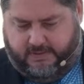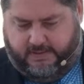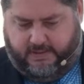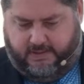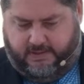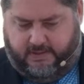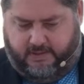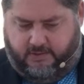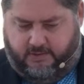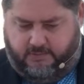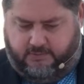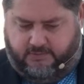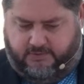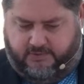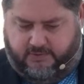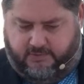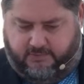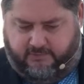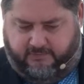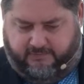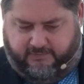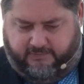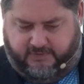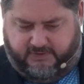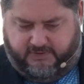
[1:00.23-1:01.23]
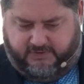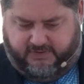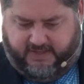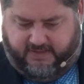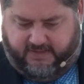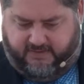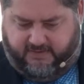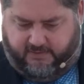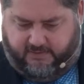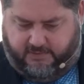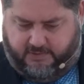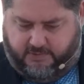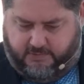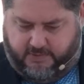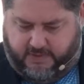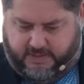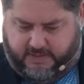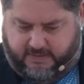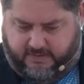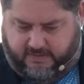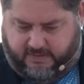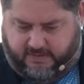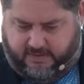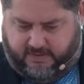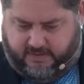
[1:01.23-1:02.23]
go to 1
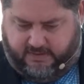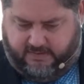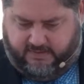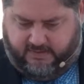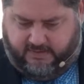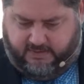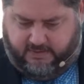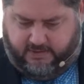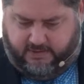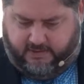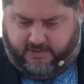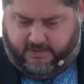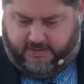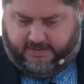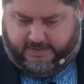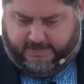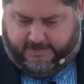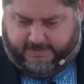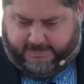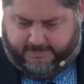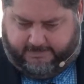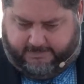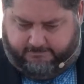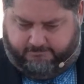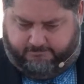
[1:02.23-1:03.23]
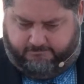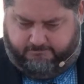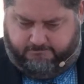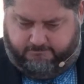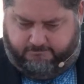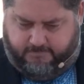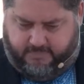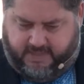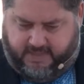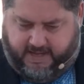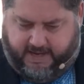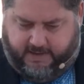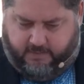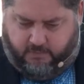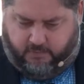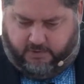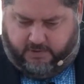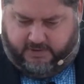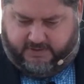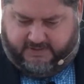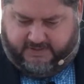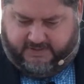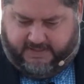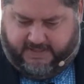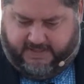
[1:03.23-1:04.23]
Thessalonians and consider that
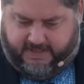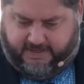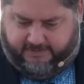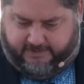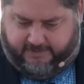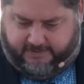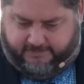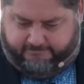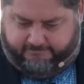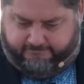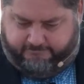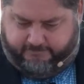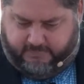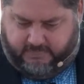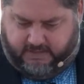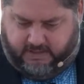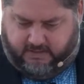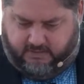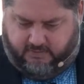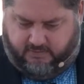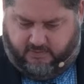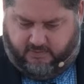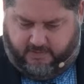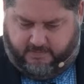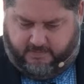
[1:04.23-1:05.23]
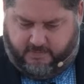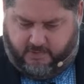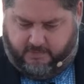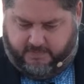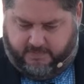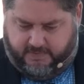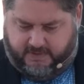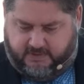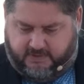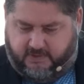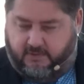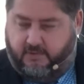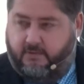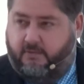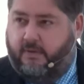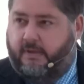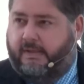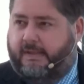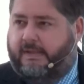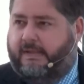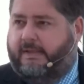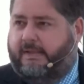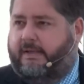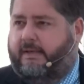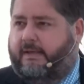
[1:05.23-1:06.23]
word together. So I'm hoping to
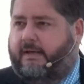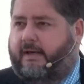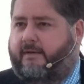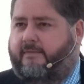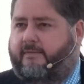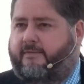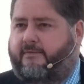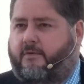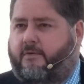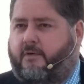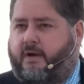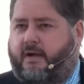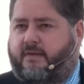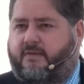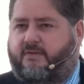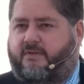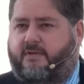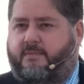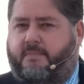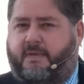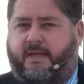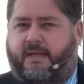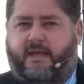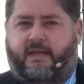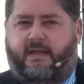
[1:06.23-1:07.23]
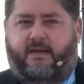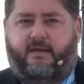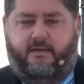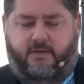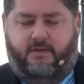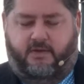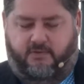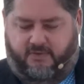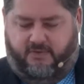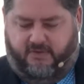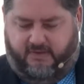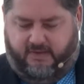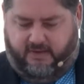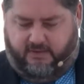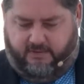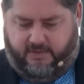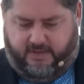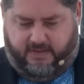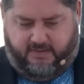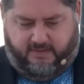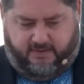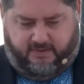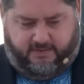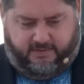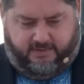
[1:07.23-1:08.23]
for us to begin a new
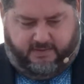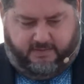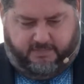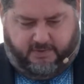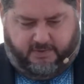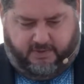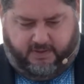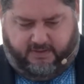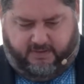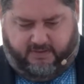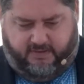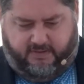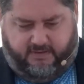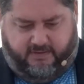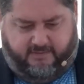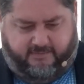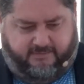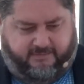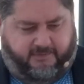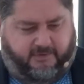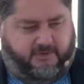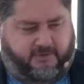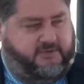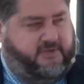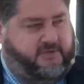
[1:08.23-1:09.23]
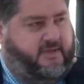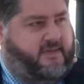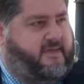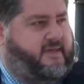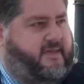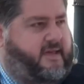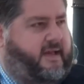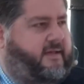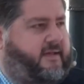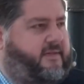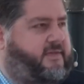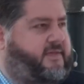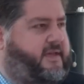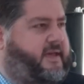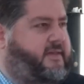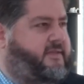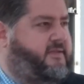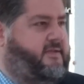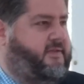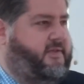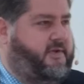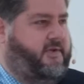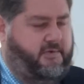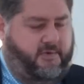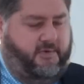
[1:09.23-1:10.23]
series on the books of 1 and 2
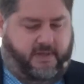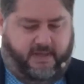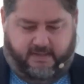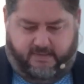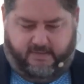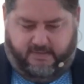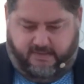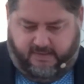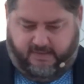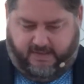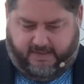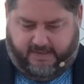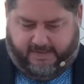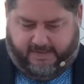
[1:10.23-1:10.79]
Thessalonians.